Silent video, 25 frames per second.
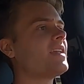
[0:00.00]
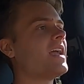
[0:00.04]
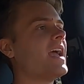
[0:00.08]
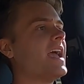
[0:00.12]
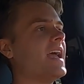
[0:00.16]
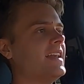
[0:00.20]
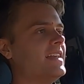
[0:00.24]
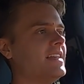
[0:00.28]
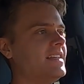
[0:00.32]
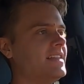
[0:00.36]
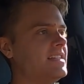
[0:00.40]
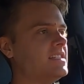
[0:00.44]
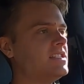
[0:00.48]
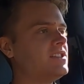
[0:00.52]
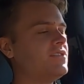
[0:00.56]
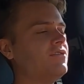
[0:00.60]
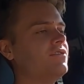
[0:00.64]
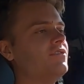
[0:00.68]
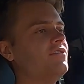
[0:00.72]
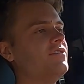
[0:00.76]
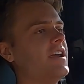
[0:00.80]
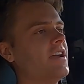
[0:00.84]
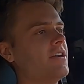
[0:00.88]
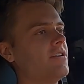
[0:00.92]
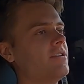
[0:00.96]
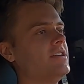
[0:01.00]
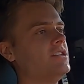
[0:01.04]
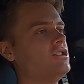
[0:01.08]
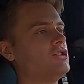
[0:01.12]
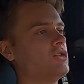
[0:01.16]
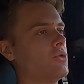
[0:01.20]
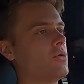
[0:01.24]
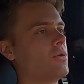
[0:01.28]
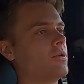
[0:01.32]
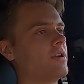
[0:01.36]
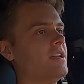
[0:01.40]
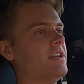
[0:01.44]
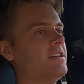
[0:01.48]
And it is very
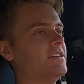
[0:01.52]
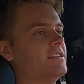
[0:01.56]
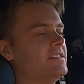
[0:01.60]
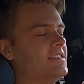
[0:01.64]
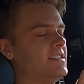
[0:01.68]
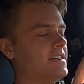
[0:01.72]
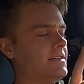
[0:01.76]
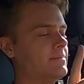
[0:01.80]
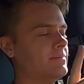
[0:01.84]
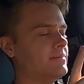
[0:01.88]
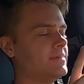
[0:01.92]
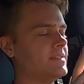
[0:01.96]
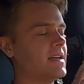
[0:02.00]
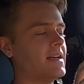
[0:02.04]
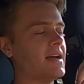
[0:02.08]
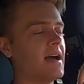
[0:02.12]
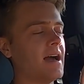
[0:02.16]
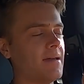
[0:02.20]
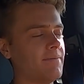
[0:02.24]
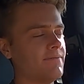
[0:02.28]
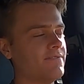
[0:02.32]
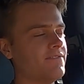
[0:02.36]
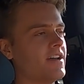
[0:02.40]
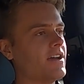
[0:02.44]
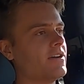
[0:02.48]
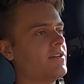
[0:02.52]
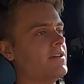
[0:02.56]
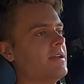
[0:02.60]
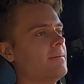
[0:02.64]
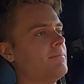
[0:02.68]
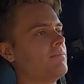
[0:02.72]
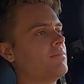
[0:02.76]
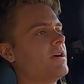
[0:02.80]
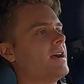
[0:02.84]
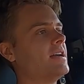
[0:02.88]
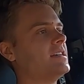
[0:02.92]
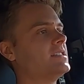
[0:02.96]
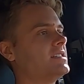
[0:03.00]
torquey. I'm very
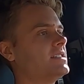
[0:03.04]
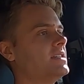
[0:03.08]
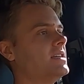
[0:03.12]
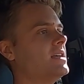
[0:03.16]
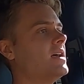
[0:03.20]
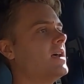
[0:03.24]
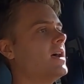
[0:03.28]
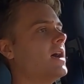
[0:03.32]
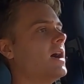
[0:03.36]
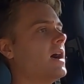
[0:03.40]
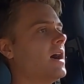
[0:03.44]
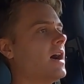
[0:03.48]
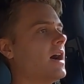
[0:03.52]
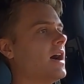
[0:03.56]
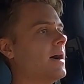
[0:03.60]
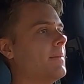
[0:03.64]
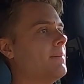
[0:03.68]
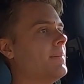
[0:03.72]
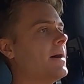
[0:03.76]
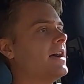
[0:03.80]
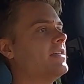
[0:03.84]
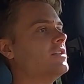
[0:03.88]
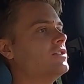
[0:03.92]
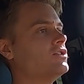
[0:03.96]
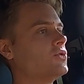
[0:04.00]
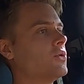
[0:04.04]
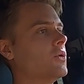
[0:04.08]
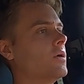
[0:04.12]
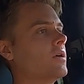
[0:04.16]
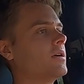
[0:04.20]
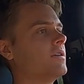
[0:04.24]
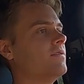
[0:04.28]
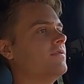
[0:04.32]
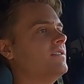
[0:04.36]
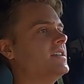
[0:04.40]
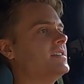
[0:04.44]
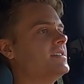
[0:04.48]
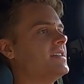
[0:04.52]
impressed by the
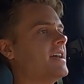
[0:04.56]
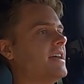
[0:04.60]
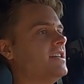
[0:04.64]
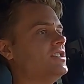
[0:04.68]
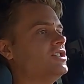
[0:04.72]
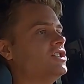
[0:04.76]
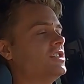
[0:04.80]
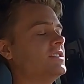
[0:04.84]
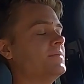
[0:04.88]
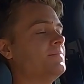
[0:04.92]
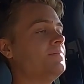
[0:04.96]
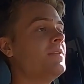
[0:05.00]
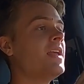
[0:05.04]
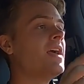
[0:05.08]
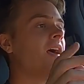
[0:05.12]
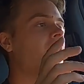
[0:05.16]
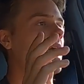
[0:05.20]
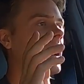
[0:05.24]
torque of this engine.